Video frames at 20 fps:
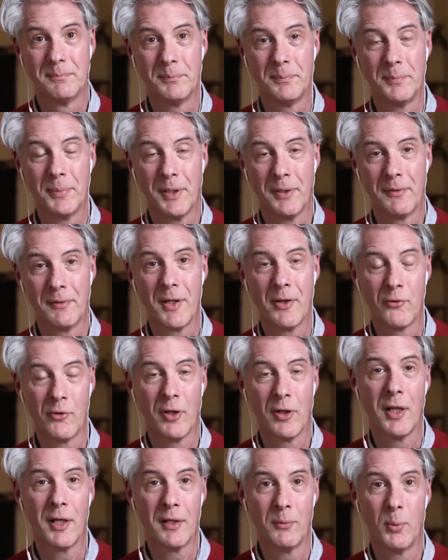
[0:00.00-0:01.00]
But there's a
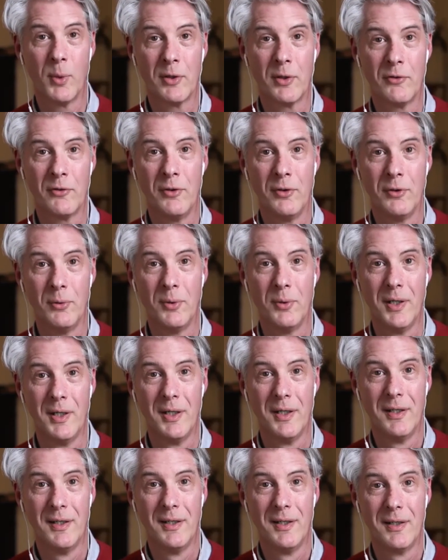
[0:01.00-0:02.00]
lot of work to do.
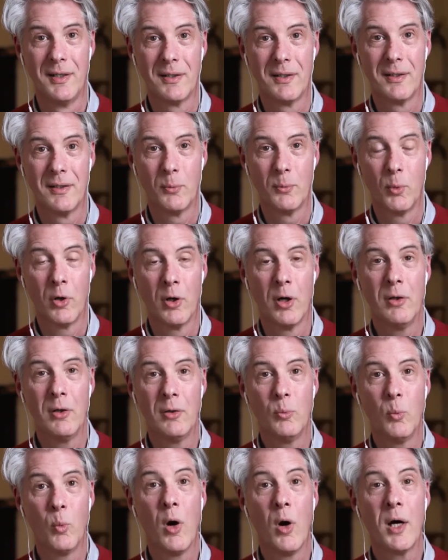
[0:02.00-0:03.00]
We're
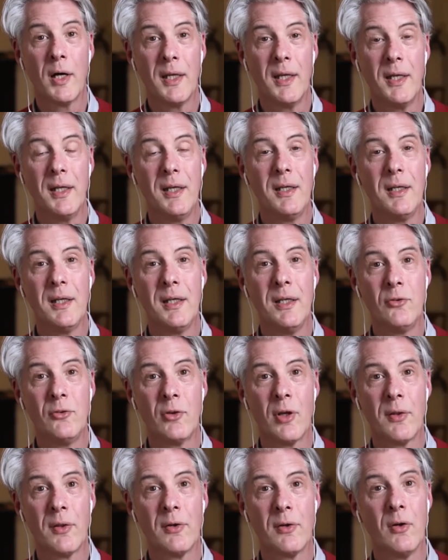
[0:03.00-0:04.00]
all walking each
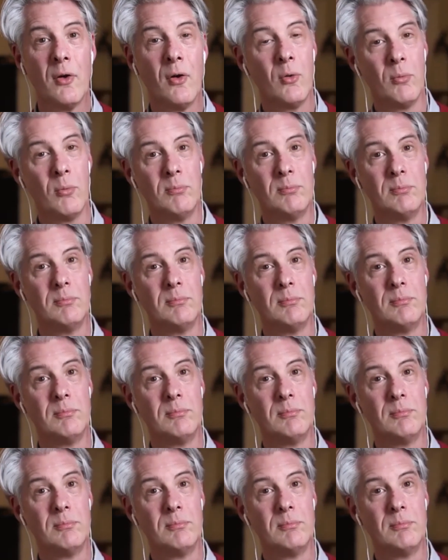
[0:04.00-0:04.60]
other home,